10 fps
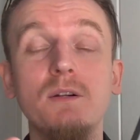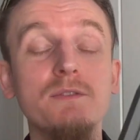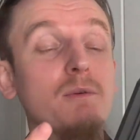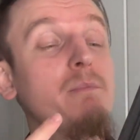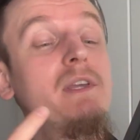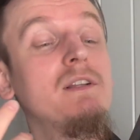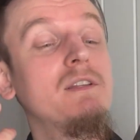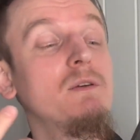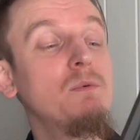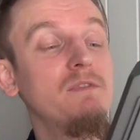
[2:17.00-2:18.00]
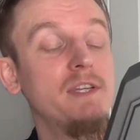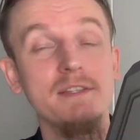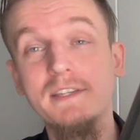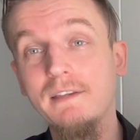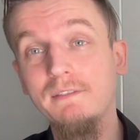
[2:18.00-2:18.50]
also built with the
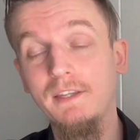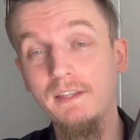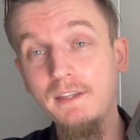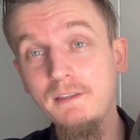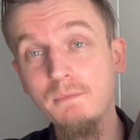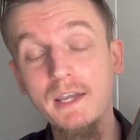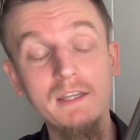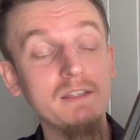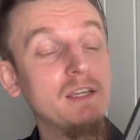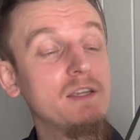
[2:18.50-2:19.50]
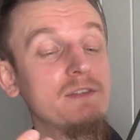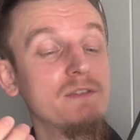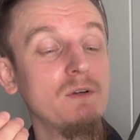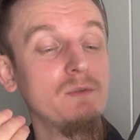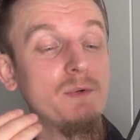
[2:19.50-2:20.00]
safety in mind,
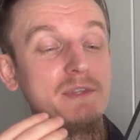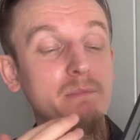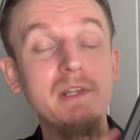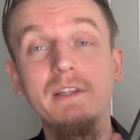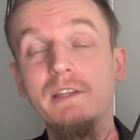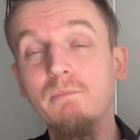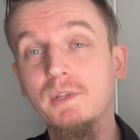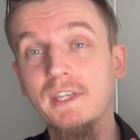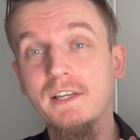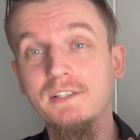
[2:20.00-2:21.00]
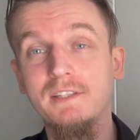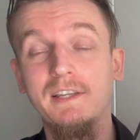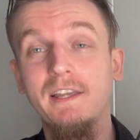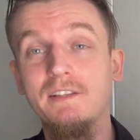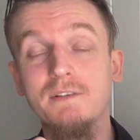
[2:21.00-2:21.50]
so there's a built-in protection
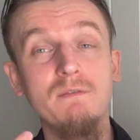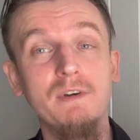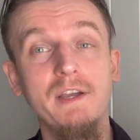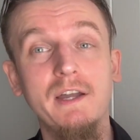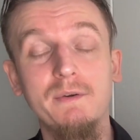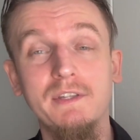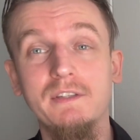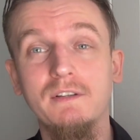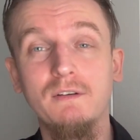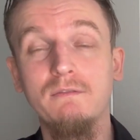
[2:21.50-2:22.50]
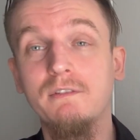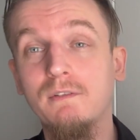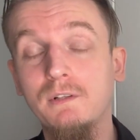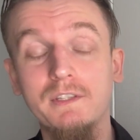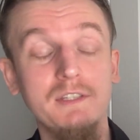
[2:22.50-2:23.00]
against overcurrent,
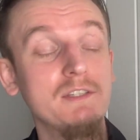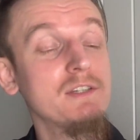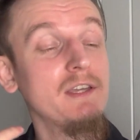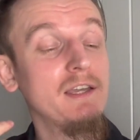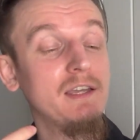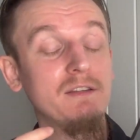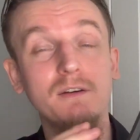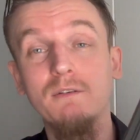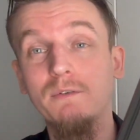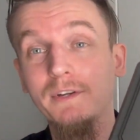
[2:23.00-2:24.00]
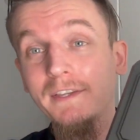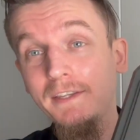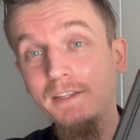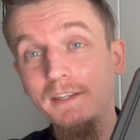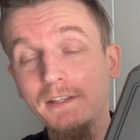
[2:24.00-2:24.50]
overvoltage and
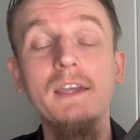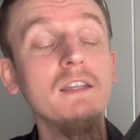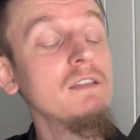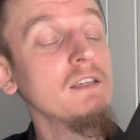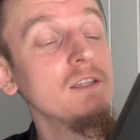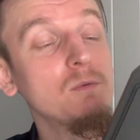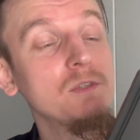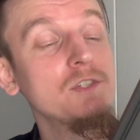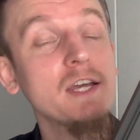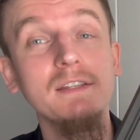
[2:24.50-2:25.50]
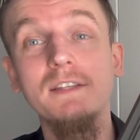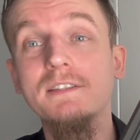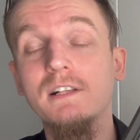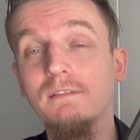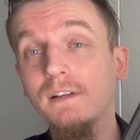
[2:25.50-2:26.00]
overheating, and it will shut
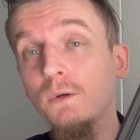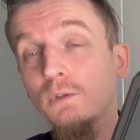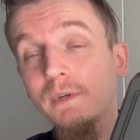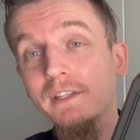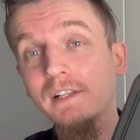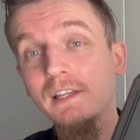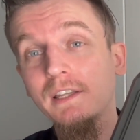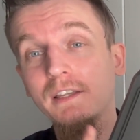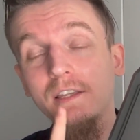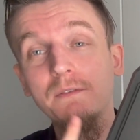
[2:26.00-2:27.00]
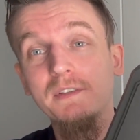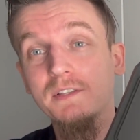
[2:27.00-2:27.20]
itself automatically if it's